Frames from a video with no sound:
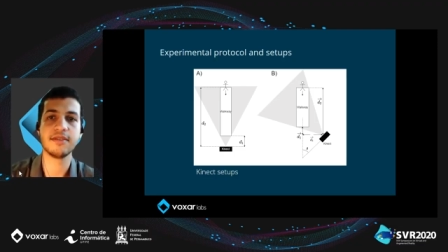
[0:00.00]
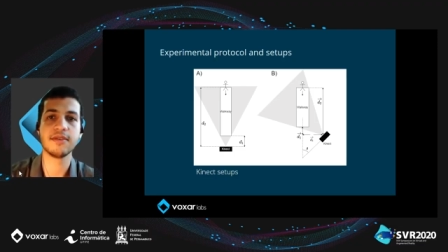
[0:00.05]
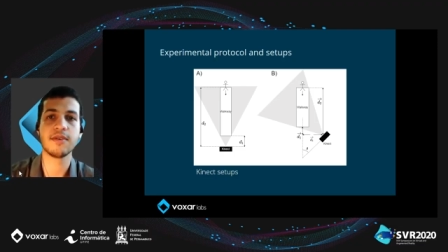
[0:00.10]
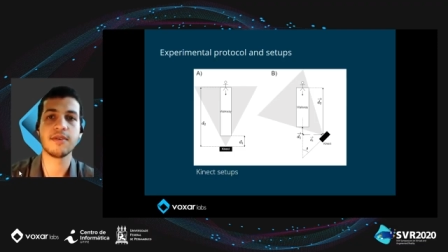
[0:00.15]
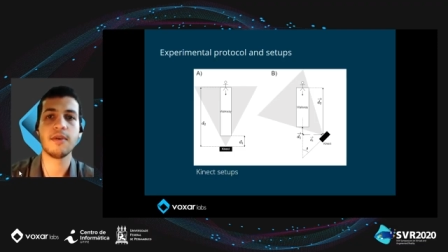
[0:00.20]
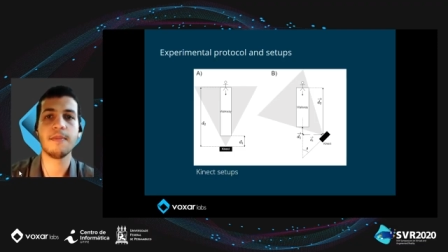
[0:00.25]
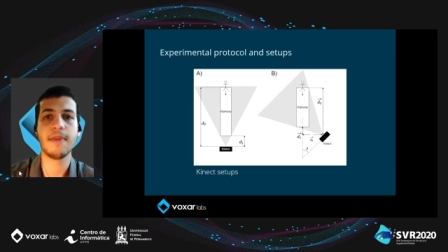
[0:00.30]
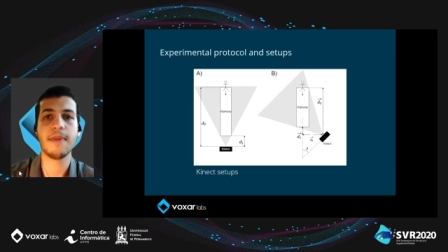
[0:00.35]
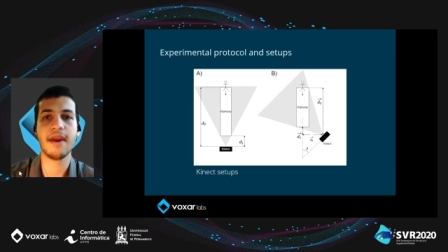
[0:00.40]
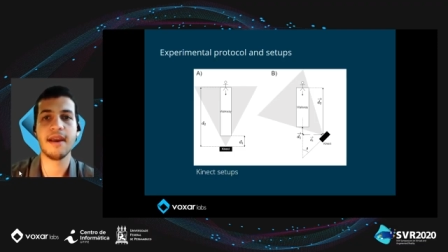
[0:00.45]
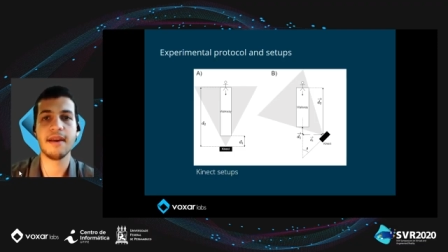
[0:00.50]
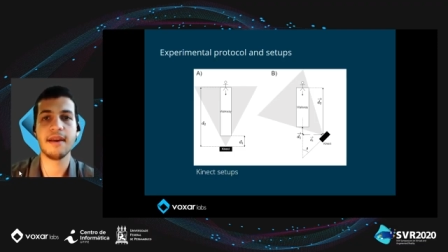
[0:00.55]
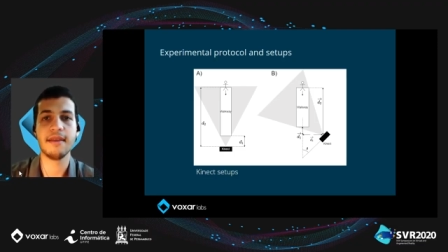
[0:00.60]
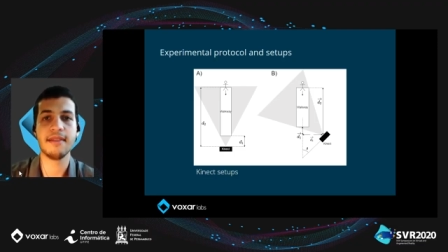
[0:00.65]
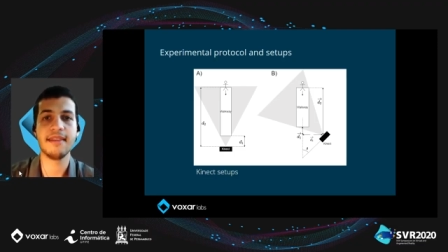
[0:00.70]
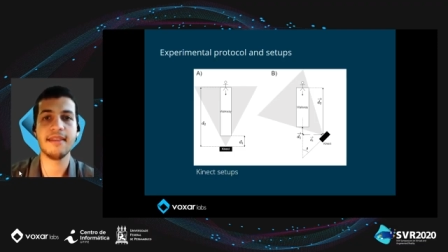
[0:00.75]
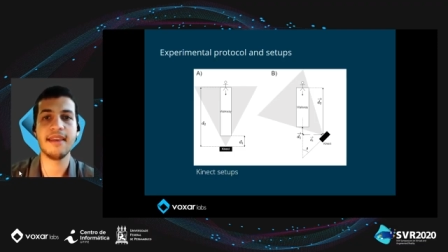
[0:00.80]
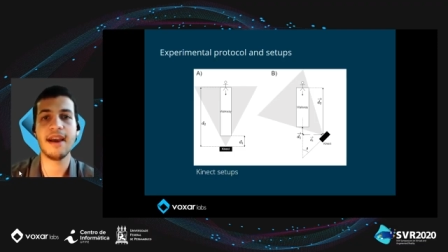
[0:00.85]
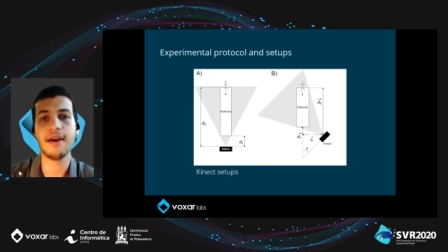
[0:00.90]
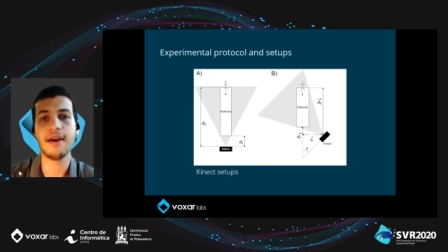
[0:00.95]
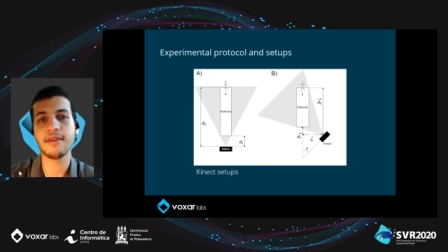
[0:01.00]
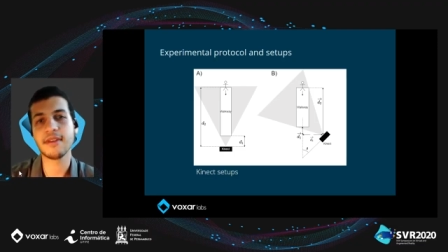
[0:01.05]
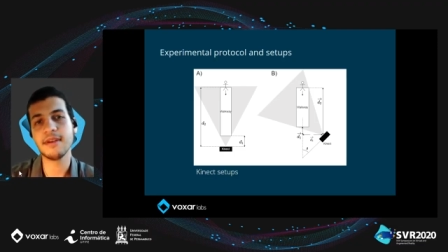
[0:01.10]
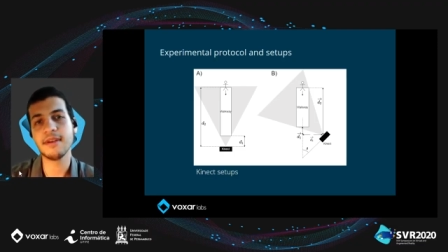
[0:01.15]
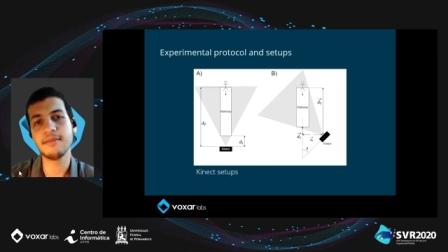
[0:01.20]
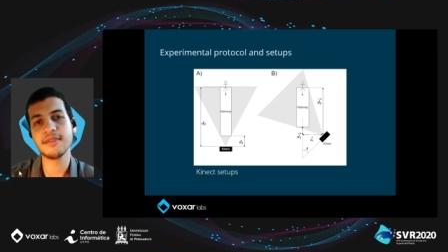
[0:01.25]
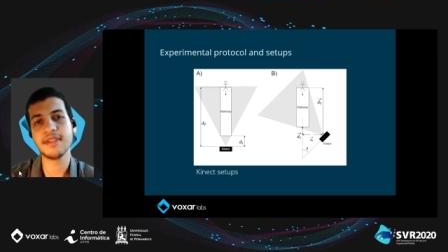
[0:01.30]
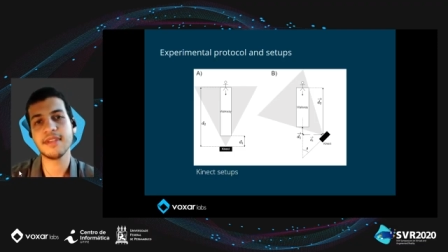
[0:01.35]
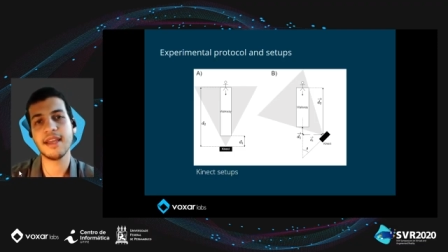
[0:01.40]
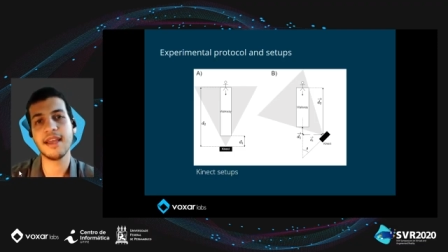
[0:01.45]
to compare the
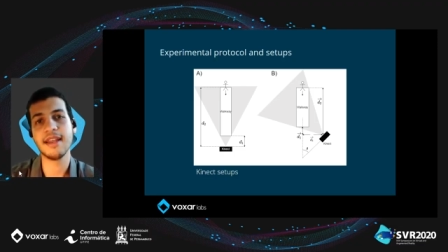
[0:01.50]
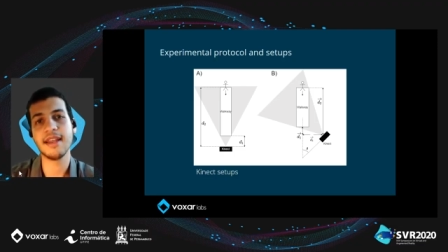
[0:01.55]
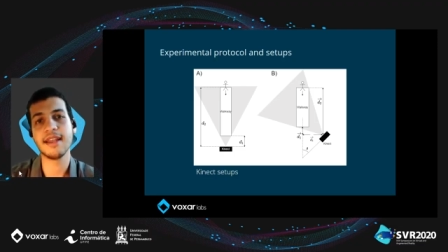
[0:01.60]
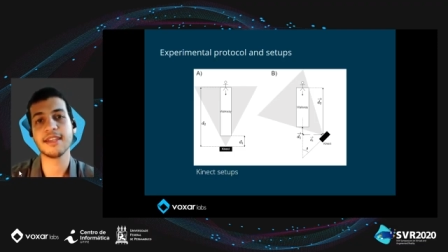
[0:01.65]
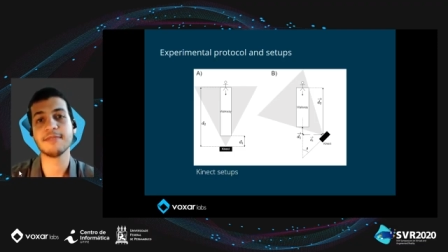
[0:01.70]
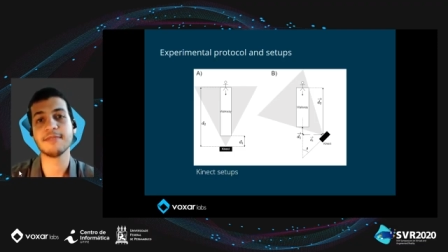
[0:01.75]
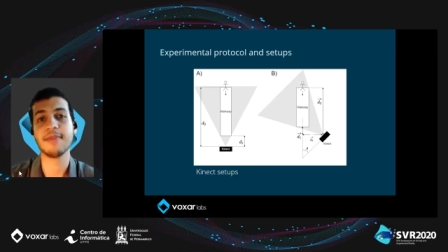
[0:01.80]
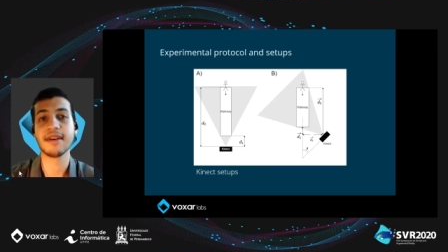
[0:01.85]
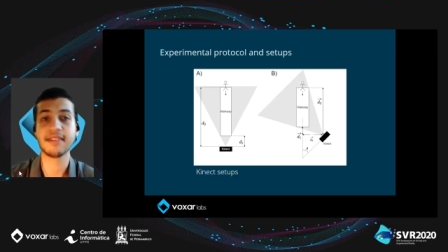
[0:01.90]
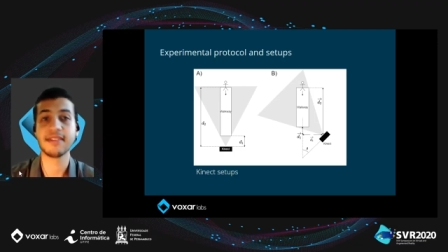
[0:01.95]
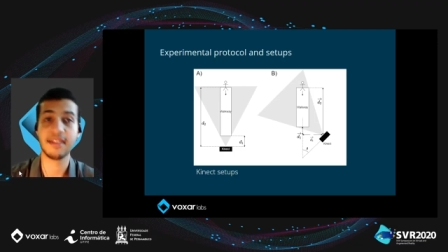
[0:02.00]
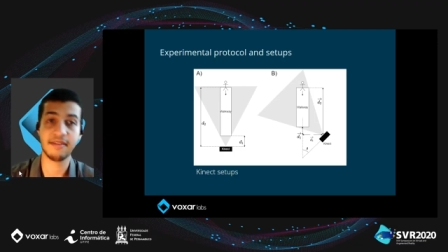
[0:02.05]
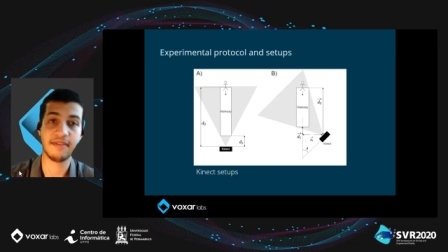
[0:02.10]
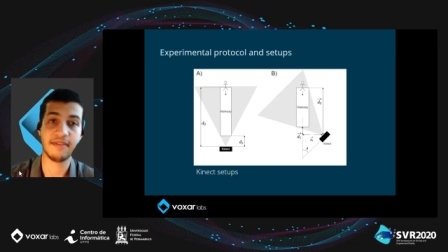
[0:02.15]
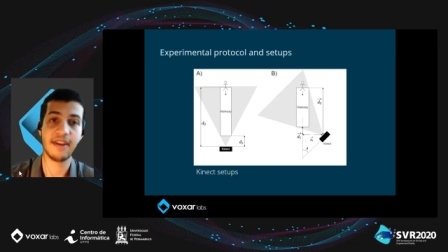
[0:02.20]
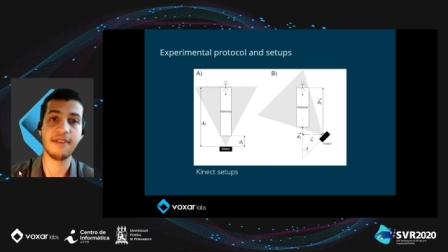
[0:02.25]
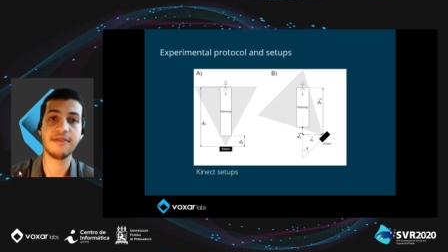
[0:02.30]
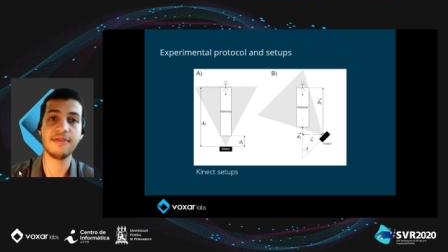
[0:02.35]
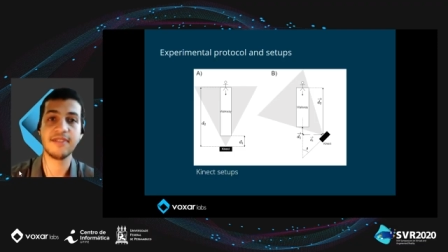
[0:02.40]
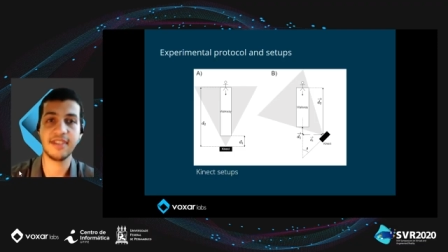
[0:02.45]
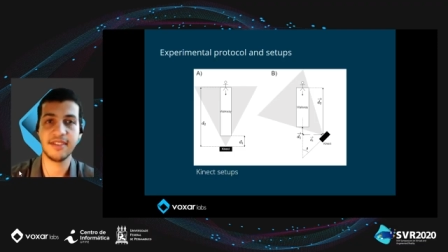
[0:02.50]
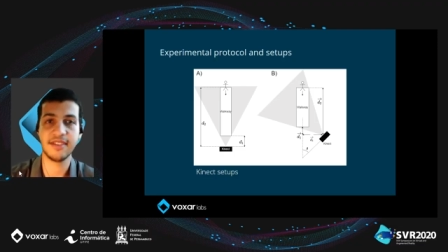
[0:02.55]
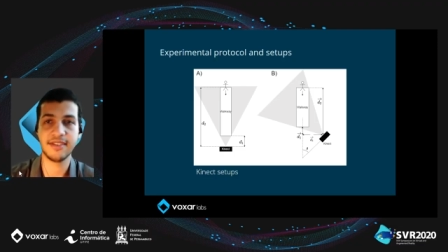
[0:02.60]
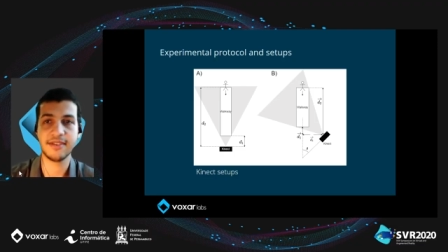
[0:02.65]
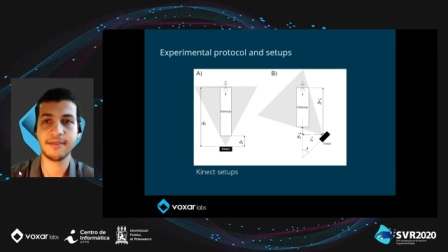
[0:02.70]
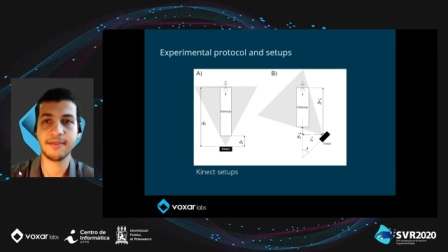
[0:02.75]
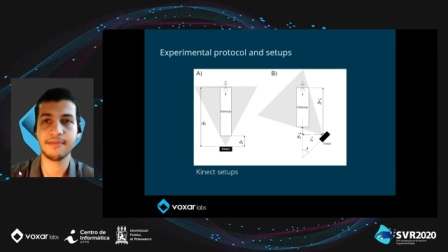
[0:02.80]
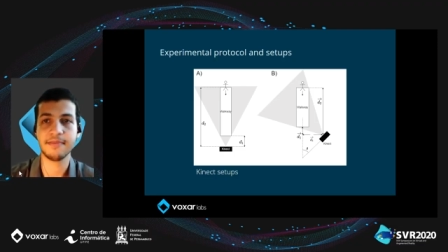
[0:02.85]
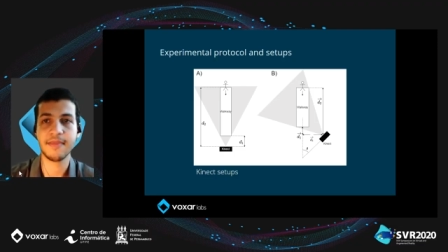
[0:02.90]
outcomes and expected values easier.